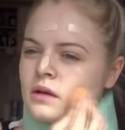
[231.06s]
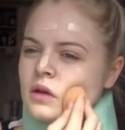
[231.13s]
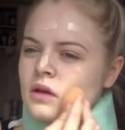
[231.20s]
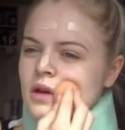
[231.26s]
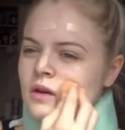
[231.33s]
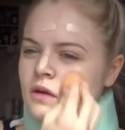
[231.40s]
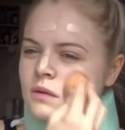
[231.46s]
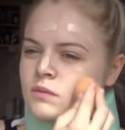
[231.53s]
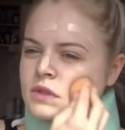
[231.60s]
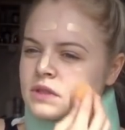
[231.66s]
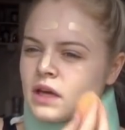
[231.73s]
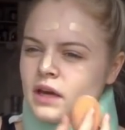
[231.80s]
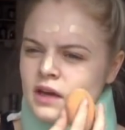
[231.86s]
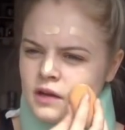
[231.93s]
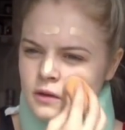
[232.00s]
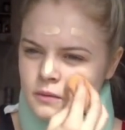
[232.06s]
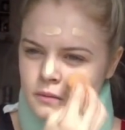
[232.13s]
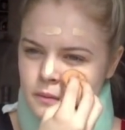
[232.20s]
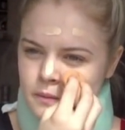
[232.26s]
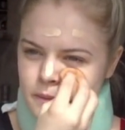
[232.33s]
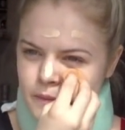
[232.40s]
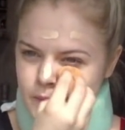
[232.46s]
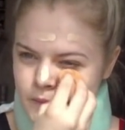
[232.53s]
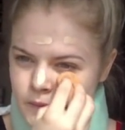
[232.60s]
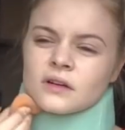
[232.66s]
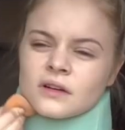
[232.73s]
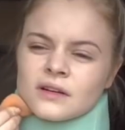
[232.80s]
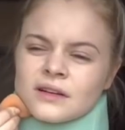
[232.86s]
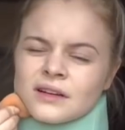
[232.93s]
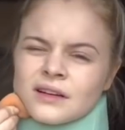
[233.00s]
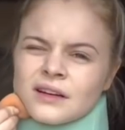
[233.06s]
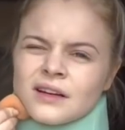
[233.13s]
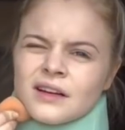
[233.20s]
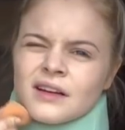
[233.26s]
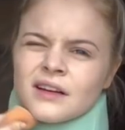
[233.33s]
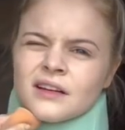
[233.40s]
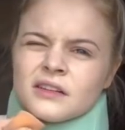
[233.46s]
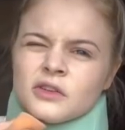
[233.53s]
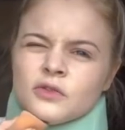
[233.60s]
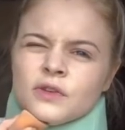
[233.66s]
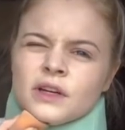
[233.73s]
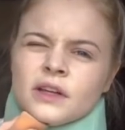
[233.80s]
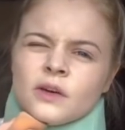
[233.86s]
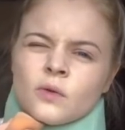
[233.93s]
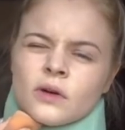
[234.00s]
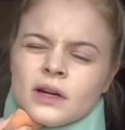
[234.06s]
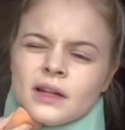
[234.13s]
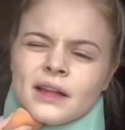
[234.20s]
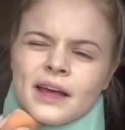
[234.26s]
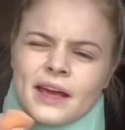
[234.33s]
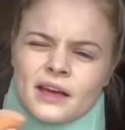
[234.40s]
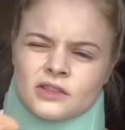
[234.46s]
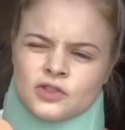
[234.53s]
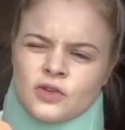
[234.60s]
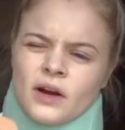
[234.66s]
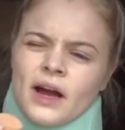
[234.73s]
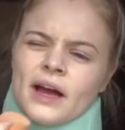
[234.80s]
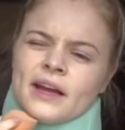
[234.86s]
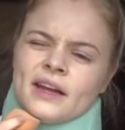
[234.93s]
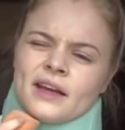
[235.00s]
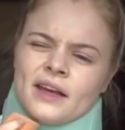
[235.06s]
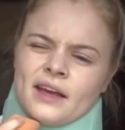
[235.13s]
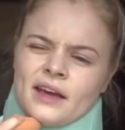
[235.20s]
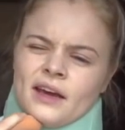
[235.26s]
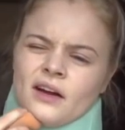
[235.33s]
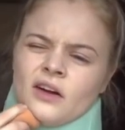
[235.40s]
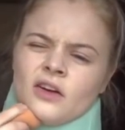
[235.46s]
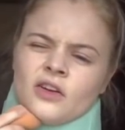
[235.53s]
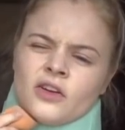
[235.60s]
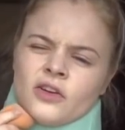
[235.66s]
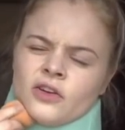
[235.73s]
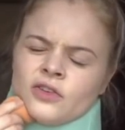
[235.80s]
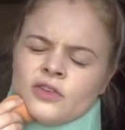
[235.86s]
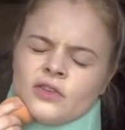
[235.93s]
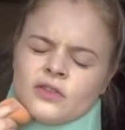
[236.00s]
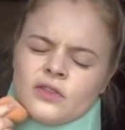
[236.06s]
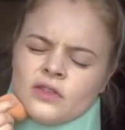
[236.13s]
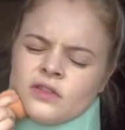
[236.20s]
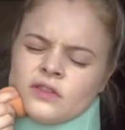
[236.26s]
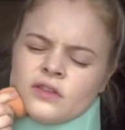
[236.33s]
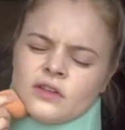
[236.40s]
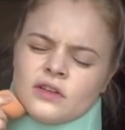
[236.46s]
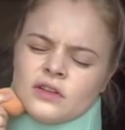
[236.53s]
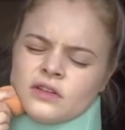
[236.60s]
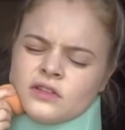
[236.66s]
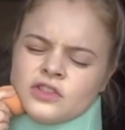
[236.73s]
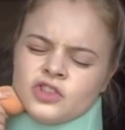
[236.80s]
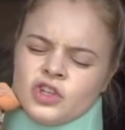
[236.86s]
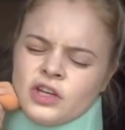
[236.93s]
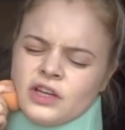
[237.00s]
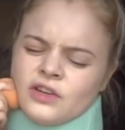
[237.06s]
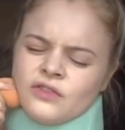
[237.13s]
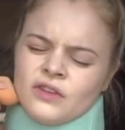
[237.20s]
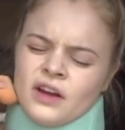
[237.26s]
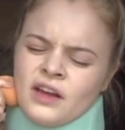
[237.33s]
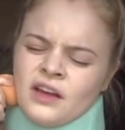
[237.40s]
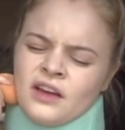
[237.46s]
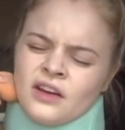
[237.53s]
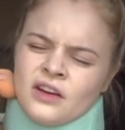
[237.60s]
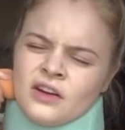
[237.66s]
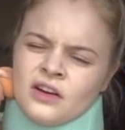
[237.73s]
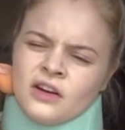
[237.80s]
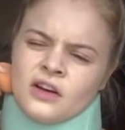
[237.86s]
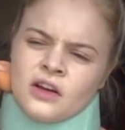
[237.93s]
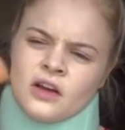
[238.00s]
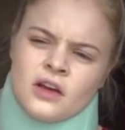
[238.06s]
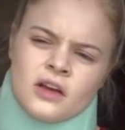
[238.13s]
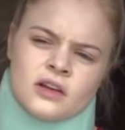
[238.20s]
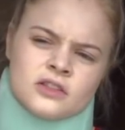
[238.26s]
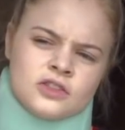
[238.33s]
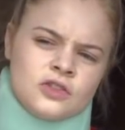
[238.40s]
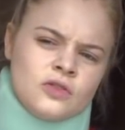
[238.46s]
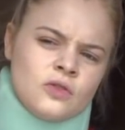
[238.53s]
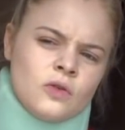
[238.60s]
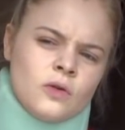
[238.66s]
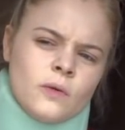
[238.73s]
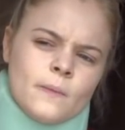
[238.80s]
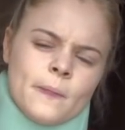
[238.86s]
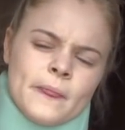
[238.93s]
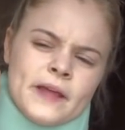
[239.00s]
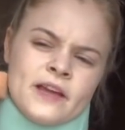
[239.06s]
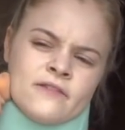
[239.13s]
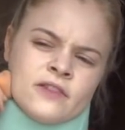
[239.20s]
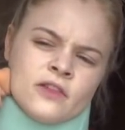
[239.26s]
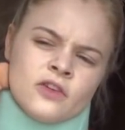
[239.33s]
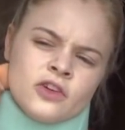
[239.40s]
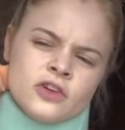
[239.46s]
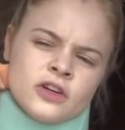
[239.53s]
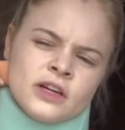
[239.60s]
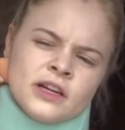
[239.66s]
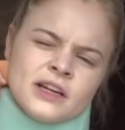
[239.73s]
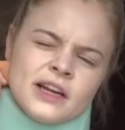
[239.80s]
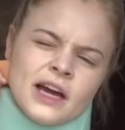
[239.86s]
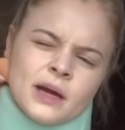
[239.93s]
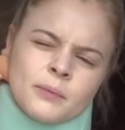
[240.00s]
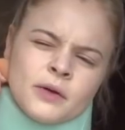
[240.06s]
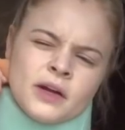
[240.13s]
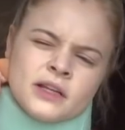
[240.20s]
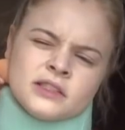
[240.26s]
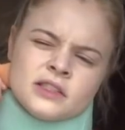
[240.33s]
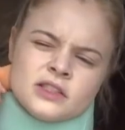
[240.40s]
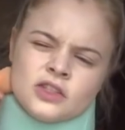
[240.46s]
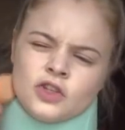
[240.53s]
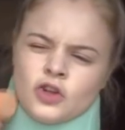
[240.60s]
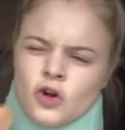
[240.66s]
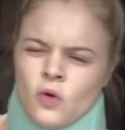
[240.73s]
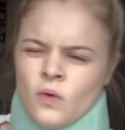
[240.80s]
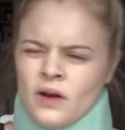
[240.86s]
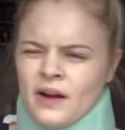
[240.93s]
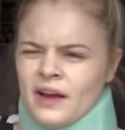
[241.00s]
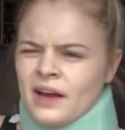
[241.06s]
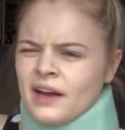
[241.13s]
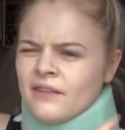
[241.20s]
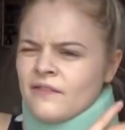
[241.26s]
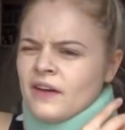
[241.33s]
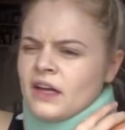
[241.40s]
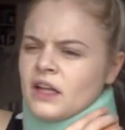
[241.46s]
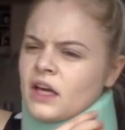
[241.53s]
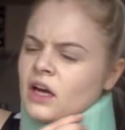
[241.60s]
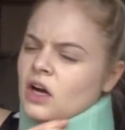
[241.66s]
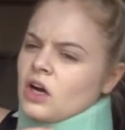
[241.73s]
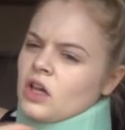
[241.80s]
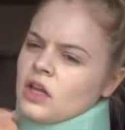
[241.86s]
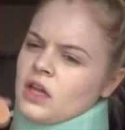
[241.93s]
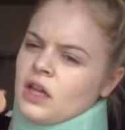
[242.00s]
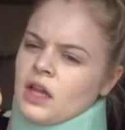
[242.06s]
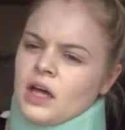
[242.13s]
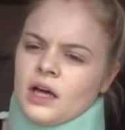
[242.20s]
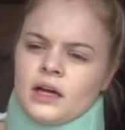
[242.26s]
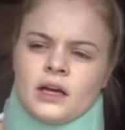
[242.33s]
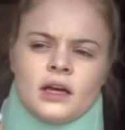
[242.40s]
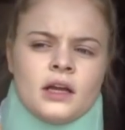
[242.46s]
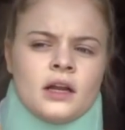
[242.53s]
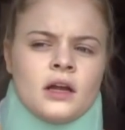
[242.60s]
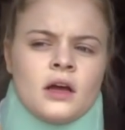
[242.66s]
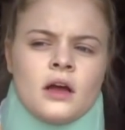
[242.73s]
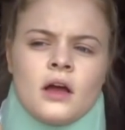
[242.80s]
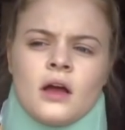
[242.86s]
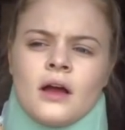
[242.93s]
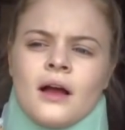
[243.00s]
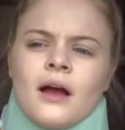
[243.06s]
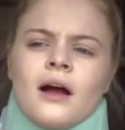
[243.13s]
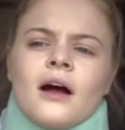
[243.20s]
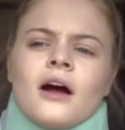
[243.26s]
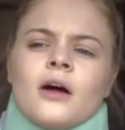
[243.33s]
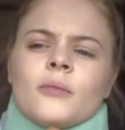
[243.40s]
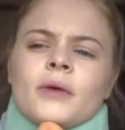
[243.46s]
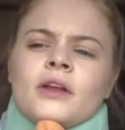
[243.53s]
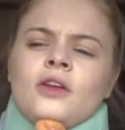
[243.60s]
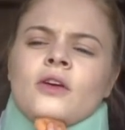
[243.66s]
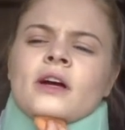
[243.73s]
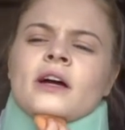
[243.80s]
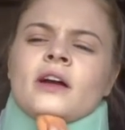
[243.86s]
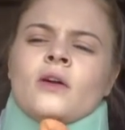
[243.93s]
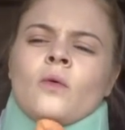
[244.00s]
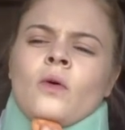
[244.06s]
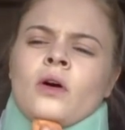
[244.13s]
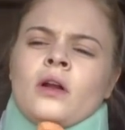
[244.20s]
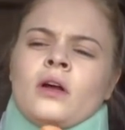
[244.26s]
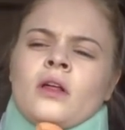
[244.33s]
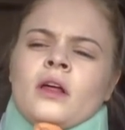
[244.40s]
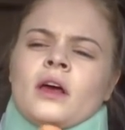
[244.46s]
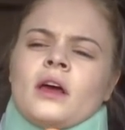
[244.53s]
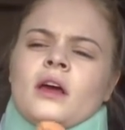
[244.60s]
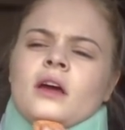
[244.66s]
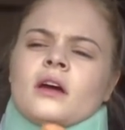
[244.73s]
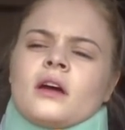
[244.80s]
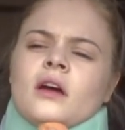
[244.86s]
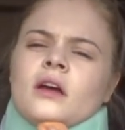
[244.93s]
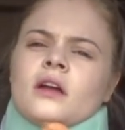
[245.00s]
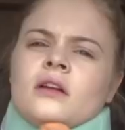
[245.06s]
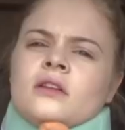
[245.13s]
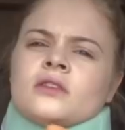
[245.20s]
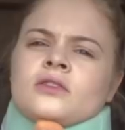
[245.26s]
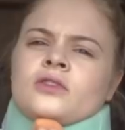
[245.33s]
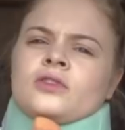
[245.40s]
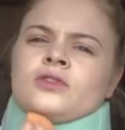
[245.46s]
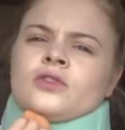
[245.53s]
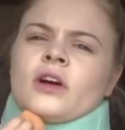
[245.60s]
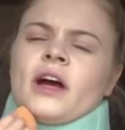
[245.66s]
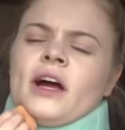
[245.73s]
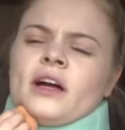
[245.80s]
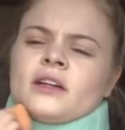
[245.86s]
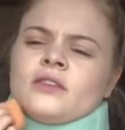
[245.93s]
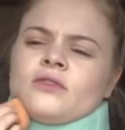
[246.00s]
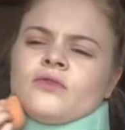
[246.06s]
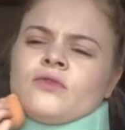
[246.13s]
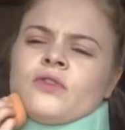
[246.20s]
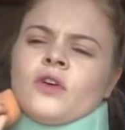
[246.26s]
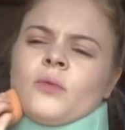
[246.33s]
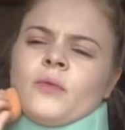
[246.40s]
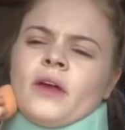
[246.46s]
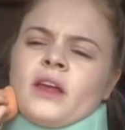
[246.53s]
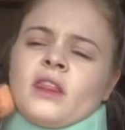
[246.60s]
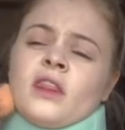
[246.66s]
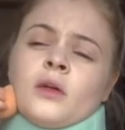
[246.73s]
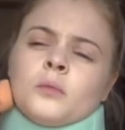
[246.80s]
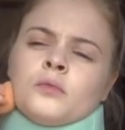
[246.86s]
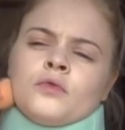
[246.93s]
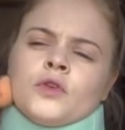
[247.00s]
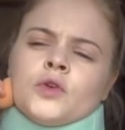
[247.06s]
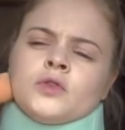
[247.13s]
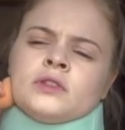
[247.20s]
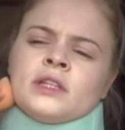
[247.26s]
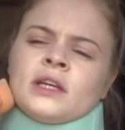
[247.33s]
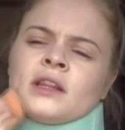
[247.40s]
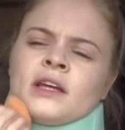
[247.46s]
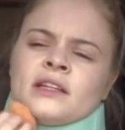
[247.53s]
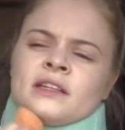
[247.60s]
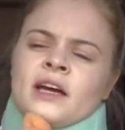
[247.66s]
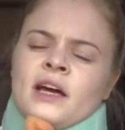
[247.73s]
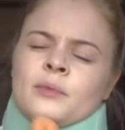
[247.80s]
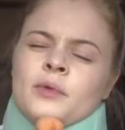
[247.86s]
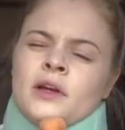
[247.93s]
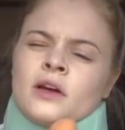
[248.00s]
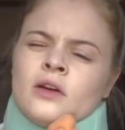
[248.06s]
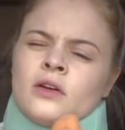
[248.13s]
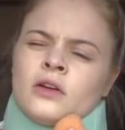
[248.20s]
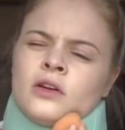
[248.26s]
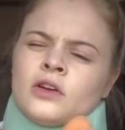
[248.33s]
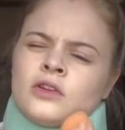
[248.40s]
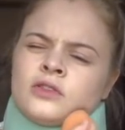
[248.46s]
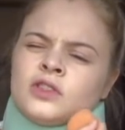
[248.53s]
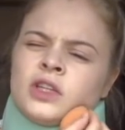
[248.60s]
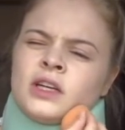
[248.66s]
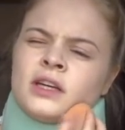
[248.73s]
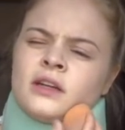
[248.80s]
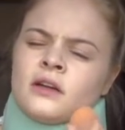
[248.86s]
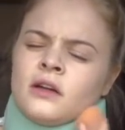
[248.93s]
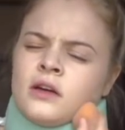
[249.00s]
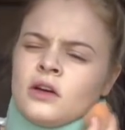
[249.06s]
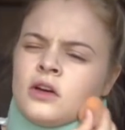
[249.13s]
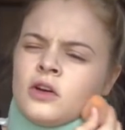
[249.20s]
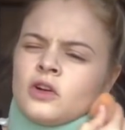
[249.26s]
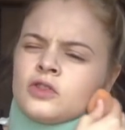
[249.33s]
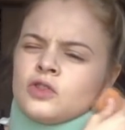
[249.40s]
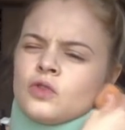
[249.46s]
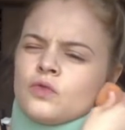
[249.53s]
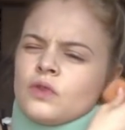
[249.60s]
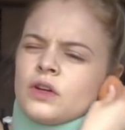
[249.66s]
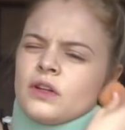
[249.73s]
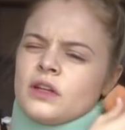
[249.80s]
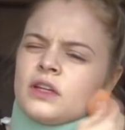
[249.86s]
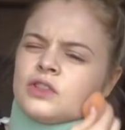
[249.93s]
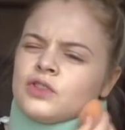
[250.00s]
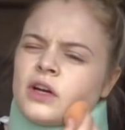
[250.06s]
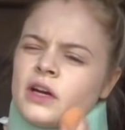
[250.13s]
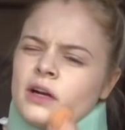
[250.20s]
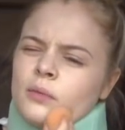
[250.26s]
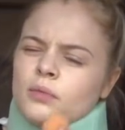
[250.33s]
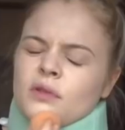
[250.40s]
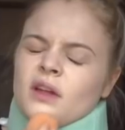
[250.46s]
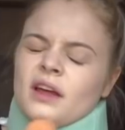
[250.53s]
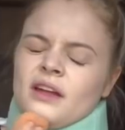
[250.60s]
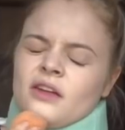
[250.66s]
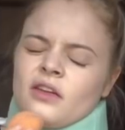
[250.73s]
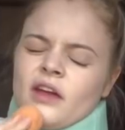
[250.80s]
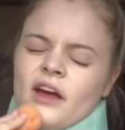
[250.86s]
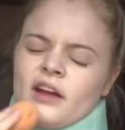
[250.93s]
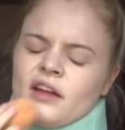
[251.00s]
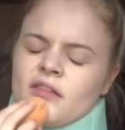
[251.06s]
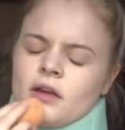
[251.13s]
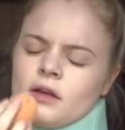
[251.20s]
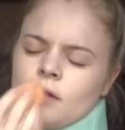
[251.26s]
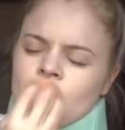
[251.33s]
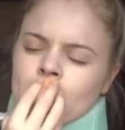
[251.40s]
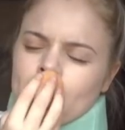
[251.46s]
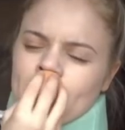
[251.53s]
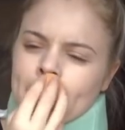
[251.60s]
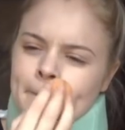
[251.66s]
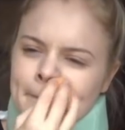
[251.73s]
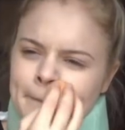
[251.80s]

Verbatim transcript: you know what I'm saying? You really want to like try to get under the chin right here because you, even though you're in a neck brace, you don't want to have that like ugly line. Um, and you kind of want to like distract from like the bruising that's happening under your chin. So really try to blend that in.